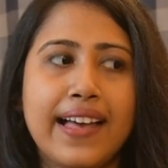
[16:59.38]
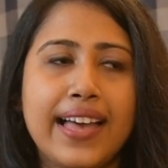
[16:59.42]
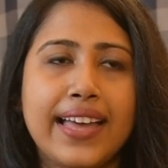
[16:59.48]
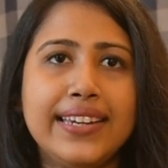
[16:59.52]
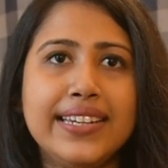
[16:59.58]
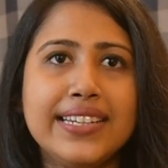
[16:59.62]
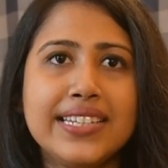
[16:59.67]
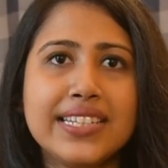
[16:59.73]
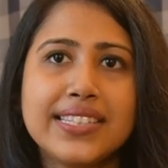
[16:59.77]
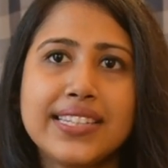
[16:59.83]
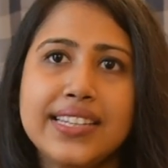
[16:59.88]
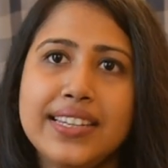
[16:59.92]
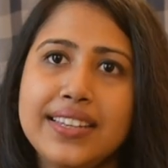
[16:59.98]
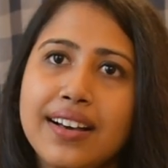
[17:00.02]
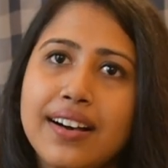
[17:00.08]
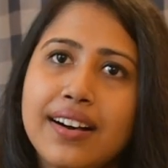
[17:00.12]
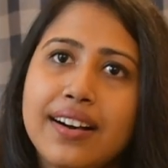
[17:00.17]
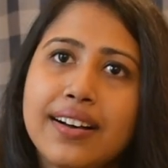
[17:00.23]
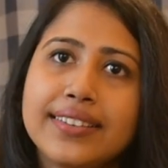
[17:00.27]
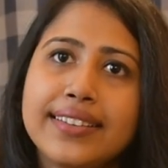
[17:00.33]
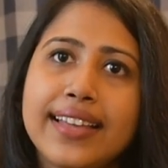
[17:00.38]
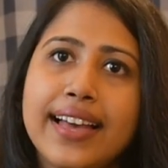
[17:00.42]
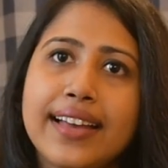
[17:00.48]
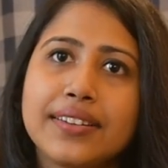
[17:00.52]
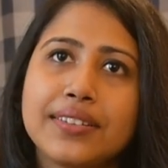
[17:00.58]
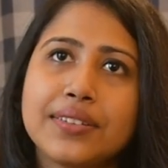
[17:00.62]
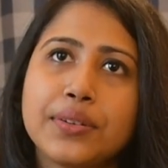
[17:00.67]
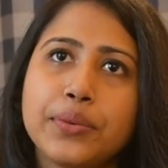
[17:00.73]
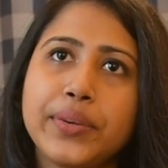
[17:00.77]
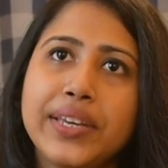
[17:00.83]
And it is here
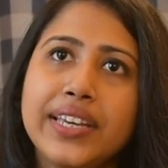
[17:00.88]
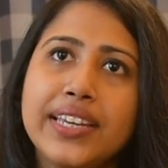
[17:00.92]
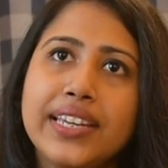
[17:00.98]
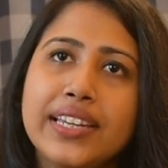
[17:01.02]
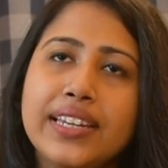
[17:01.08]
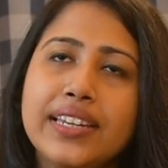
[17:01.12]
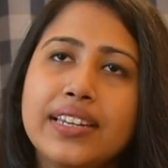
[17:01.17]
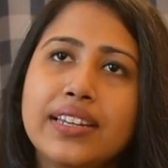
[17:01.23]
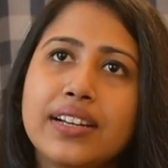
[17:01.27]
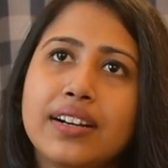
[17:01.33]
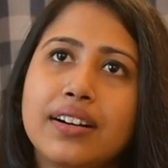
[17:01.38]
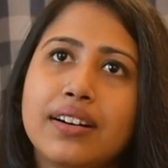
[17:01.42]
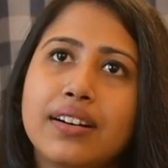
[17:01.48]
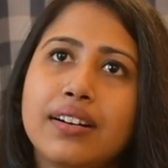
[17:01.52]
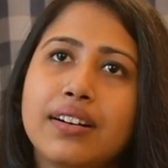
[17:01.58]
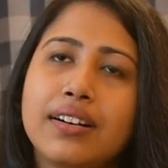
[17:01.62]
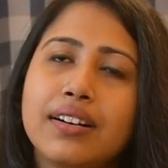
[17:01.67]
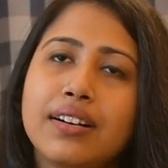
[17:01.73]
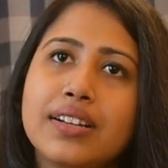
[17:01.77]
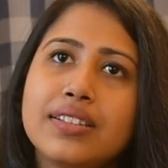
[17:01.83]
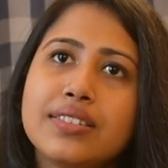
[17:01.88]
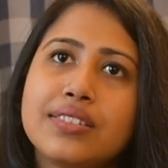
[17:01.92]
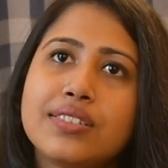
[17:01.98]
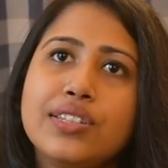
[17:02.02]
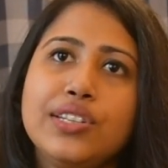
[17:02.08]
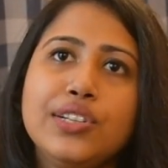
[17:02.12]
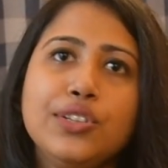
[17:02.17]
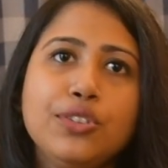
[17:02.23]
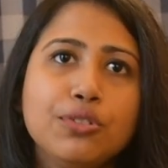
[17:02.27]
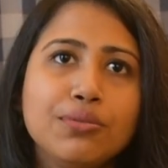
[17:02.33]
that we can
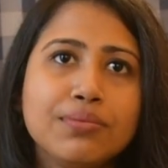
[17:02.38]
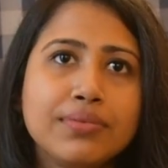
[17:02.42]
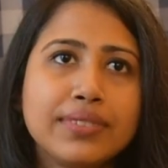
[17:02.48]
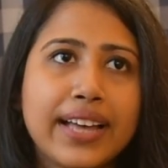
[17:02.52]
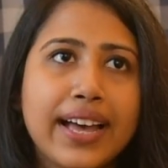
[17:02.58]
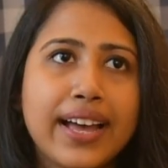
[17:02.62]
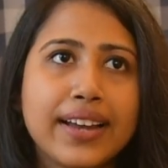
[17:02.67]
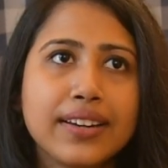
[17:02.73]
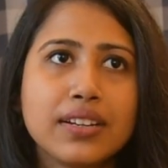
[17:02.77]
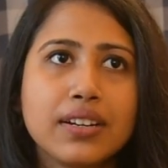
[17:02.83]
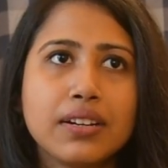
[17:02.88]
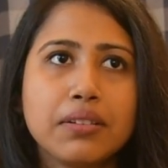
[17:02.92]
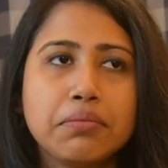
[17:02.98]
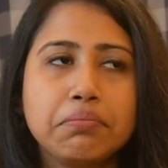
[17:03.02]
assume that